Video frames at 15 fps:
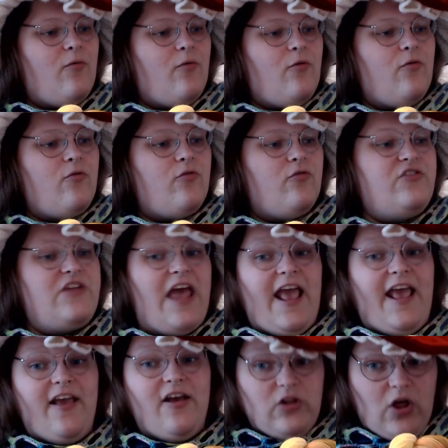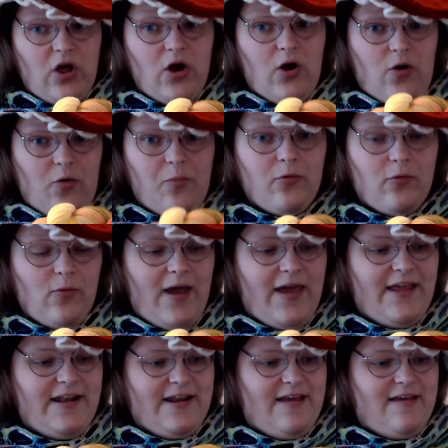day glow
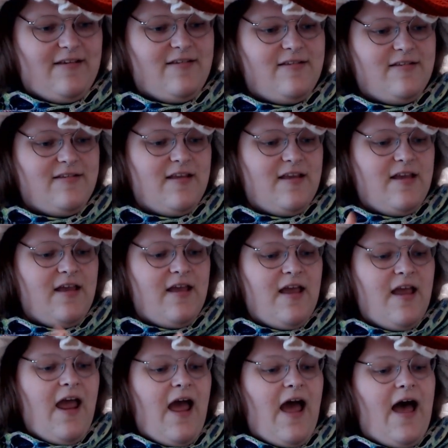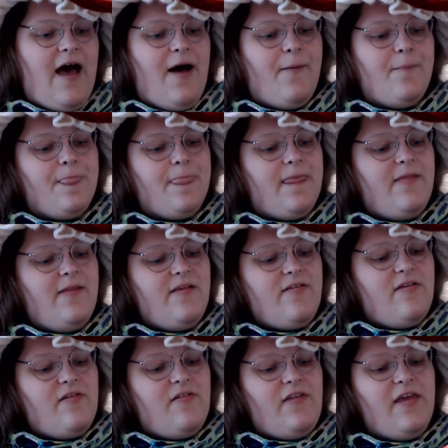brightness. And this is in the
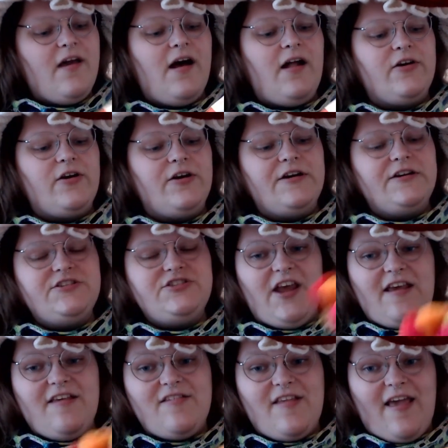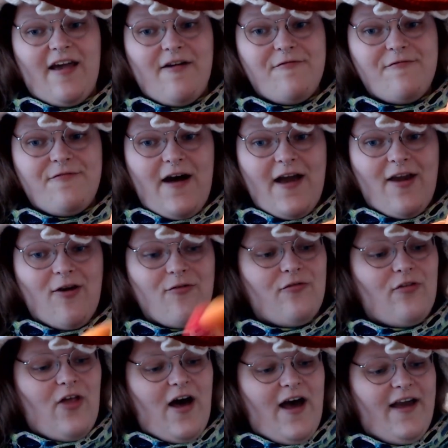color Chasing
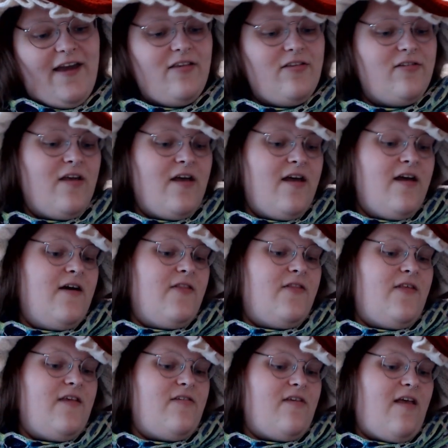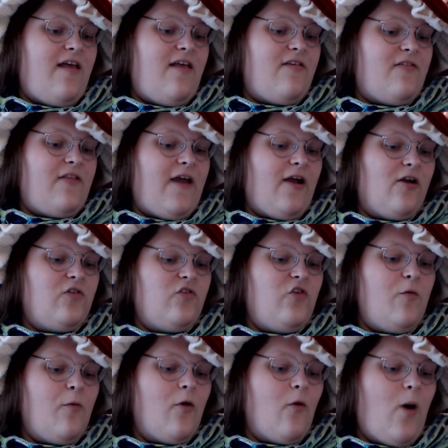Fireflies. This is their
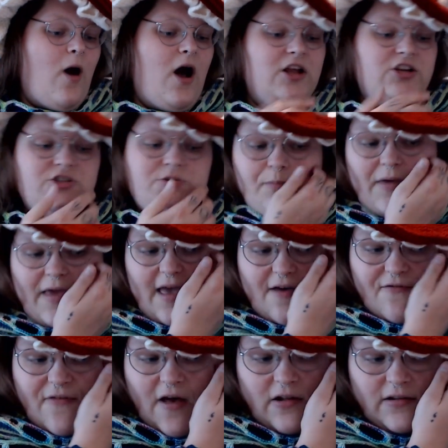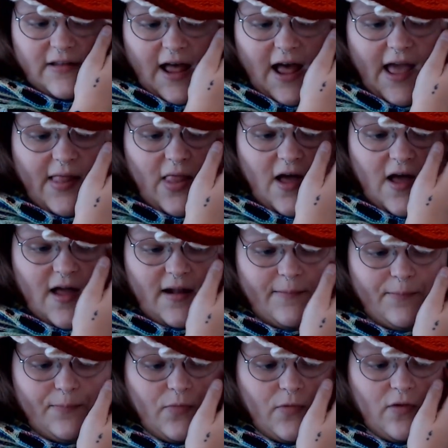Superwash BFL nylon.
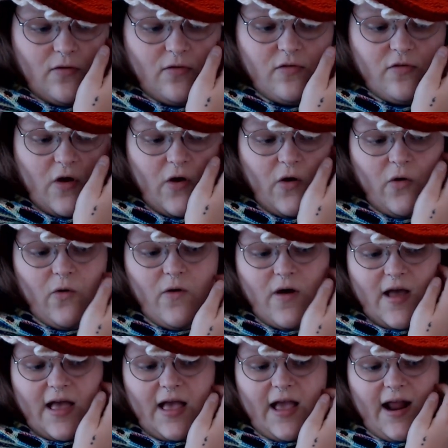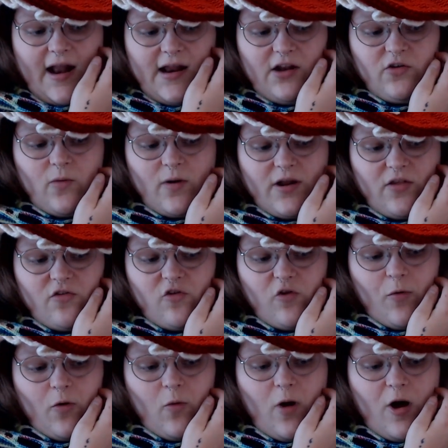So 80/20
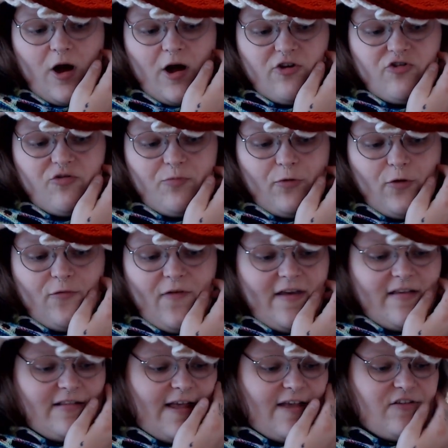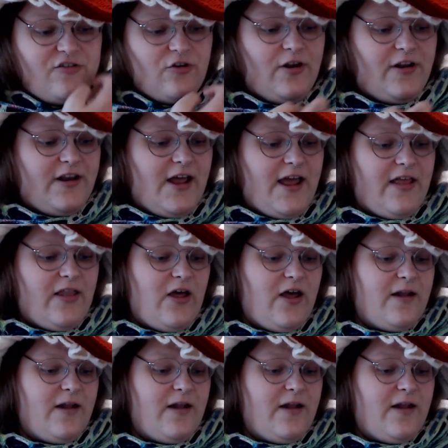Superwash, Blue Face, Leicester, and nylon.